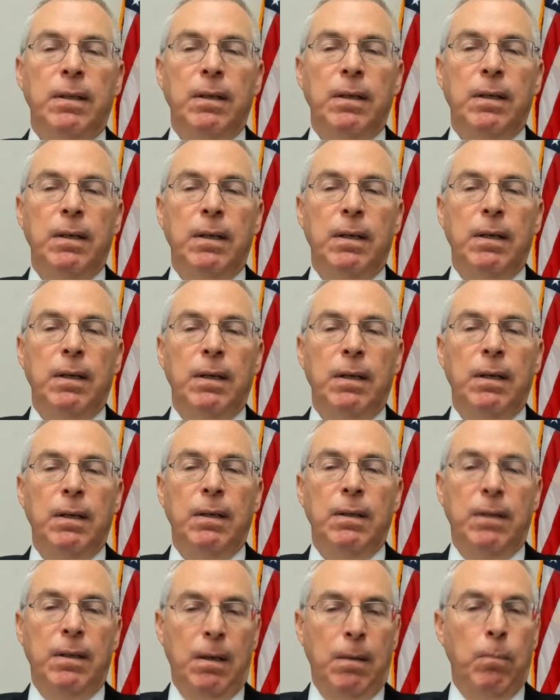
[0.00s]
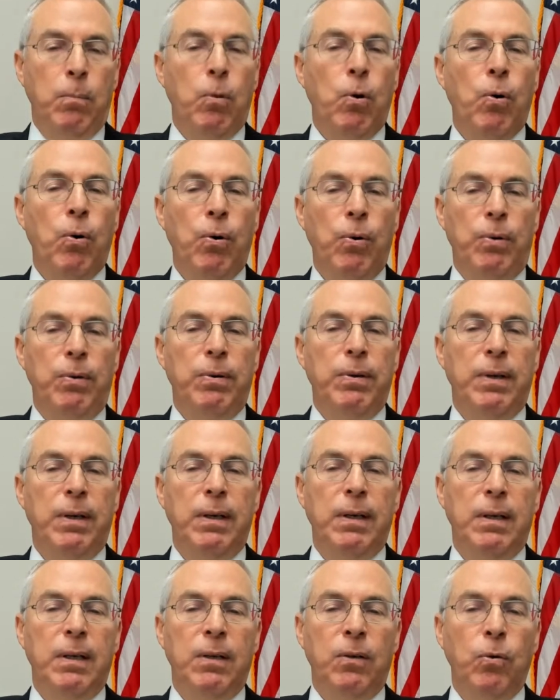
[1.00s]
there are more
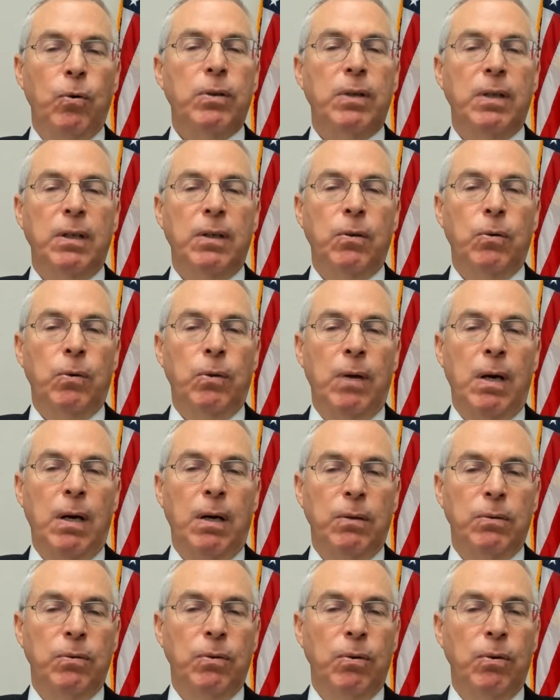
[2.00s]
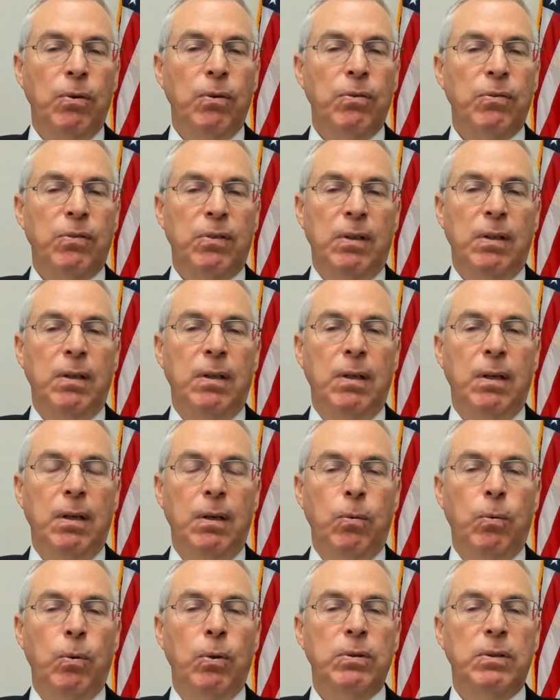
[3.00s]
knocking on our doors
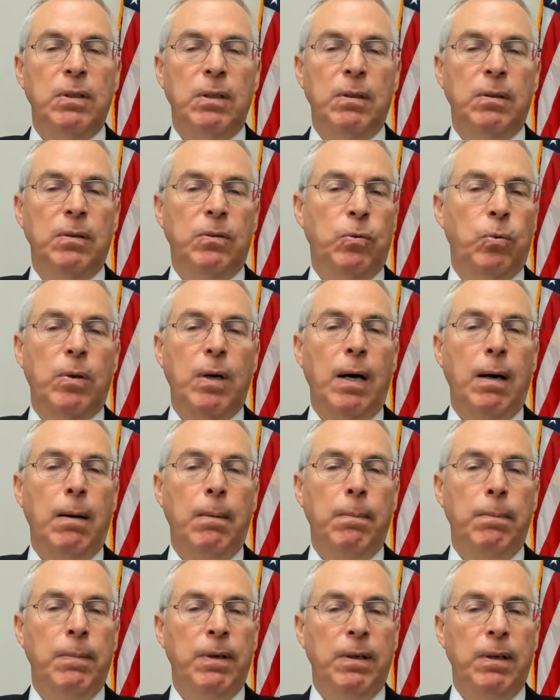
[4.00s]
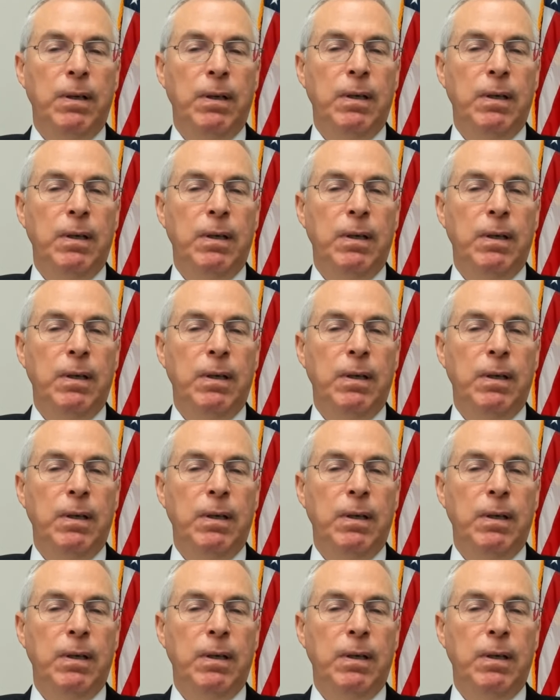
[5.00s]
and wanting to come